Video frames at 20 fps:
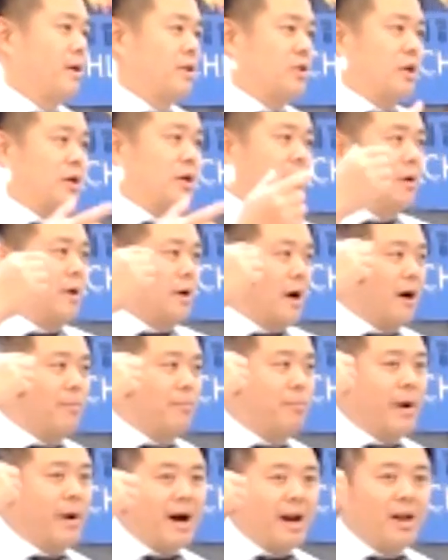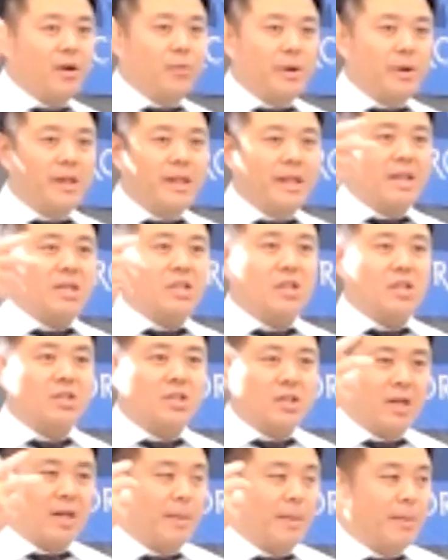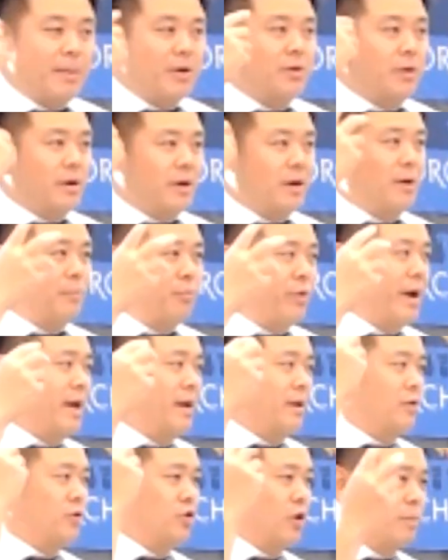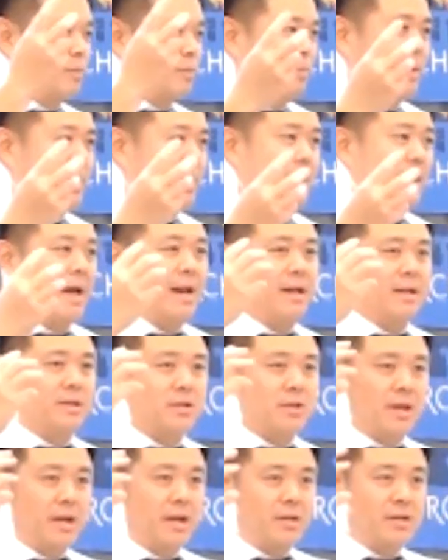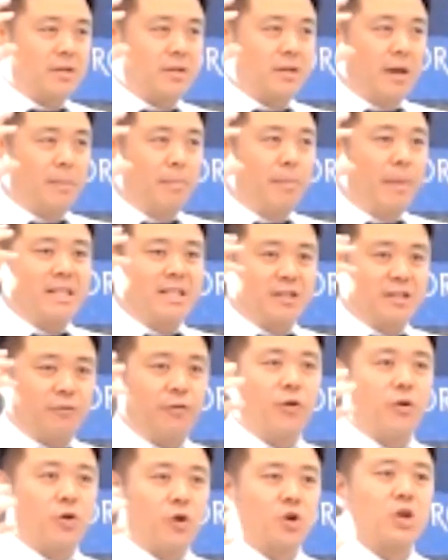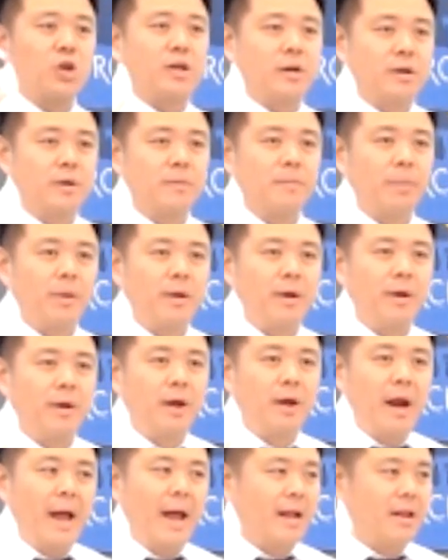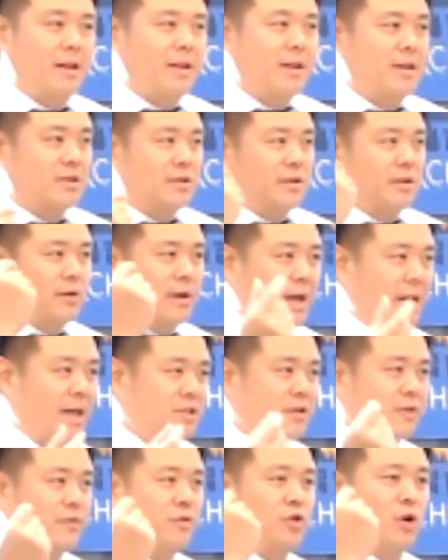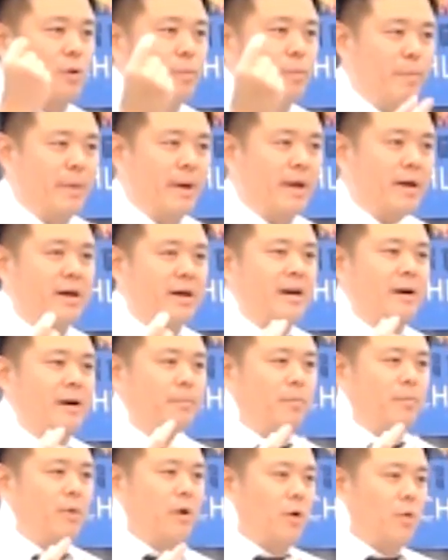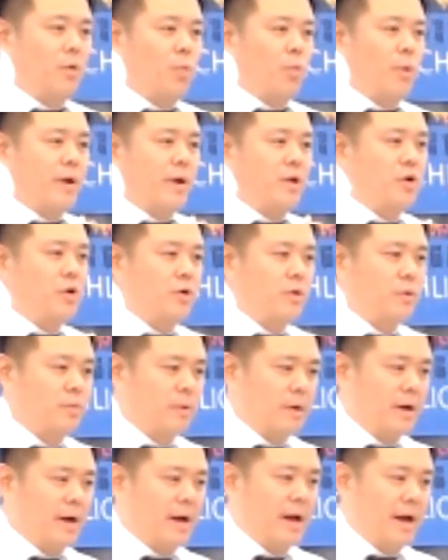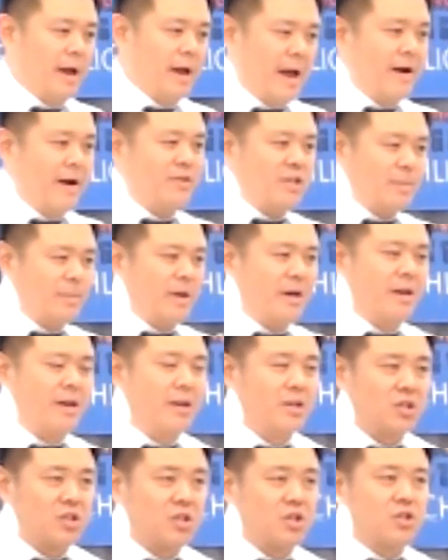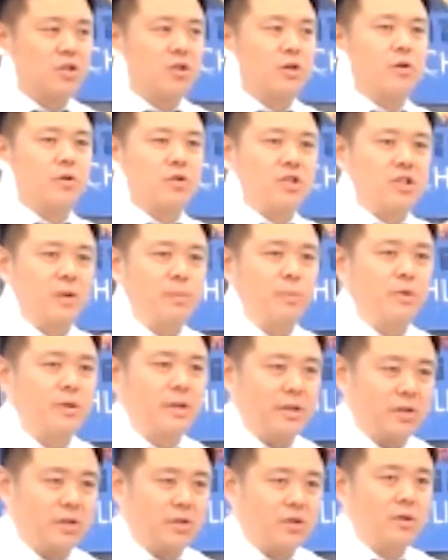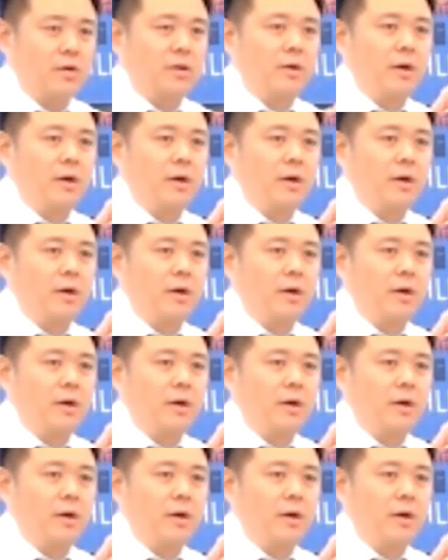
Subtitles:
So our body releases a chemical in our brain, dopamine, and it makes us feel good. And these little hits of dopamine come when you have some kind of external stimulus.